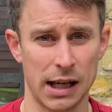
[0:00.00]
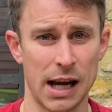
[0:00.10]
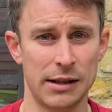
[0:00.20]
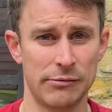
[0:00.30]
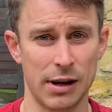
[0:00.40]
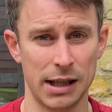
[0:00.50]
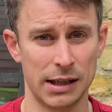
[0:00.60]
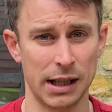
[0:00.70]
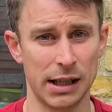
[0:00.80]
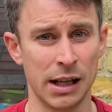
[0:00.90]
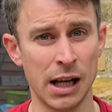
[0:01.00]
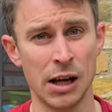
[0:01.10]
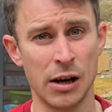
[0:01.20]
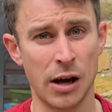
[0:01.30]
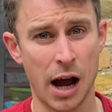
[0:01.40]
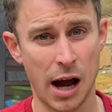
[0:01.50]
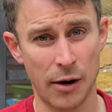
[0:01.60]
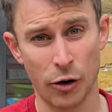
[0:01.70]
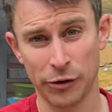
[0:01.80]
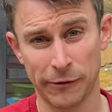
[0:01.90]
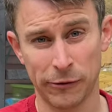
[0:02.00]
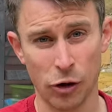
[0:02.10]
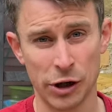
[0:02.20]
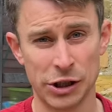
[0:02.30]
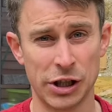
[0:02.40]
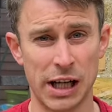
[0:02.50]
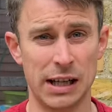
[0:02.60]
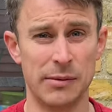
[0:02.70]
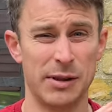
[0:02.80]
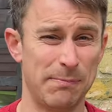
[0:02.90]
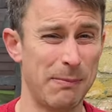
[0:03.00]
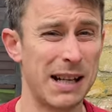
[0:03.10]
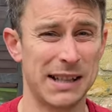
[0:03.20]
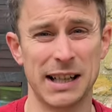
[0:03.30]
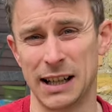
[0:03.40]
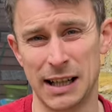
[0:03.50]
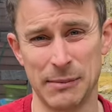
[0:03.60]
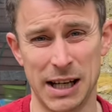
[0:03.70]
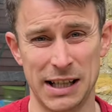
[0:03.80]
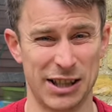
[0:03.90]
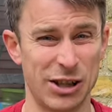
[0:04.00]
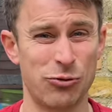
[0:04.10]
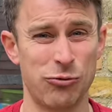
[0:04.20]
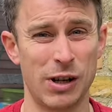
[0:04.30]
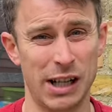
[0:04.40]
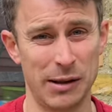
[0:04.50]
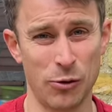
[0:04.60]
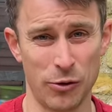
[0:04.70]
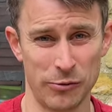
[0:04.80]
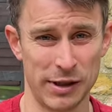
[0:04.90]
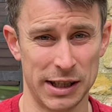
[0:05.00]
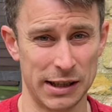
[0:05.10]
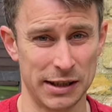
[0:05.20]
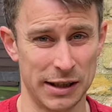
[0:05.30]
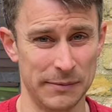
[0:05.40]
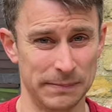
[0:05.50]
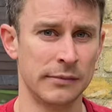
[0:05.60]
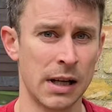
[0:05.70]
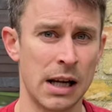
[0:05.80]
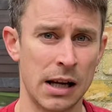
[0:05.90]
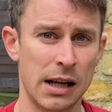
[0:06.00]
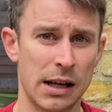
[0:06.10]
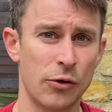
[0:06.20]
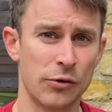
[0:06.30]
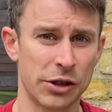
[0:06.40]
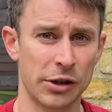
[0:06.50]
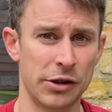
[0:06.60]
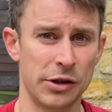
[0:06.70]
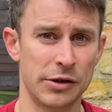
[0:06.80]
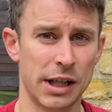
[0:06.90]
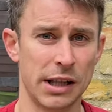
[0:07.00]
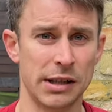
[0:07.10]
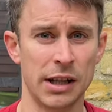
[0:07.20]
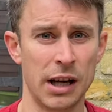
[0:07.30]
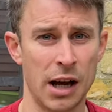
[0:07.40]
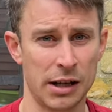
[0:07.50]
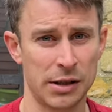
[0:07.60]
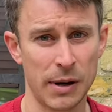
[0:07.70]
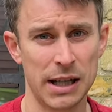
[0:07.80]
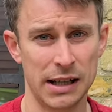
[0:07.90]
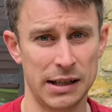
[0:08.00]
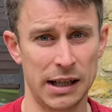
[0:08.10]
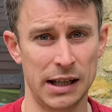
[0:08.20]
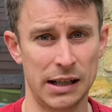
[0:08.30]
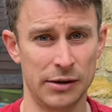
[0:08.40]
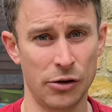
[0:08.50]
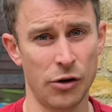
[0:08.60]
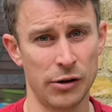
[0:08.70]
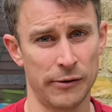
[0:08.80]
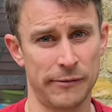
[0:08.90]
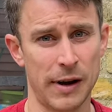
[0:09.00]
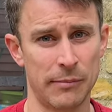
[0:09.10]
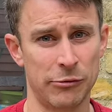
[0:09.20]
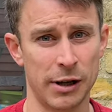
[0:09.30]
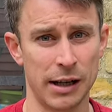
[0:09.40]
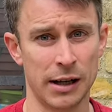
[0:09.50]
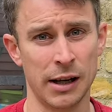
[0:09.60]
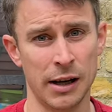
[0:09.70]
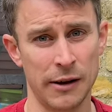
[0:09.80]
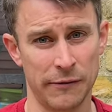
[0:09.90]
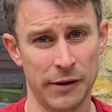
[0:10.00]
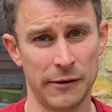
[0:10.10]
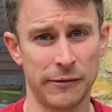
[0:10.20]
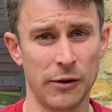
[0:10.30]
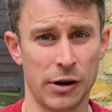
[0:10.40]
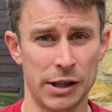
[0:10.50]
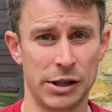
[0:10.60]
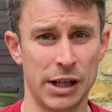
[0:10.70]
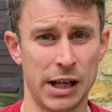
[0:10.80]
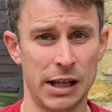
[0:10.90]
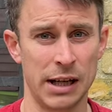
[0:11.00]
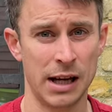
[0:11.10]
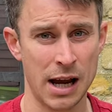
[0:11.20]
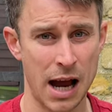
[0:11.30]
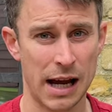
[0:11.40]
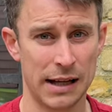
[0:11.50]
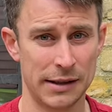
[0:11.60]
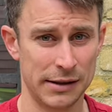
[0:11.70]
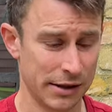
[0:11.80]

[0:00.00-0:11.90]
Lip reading: head rating on the fly sheet, which basically means it's really water resistant. It also uses a 20D nylon fabric for the fly sheet and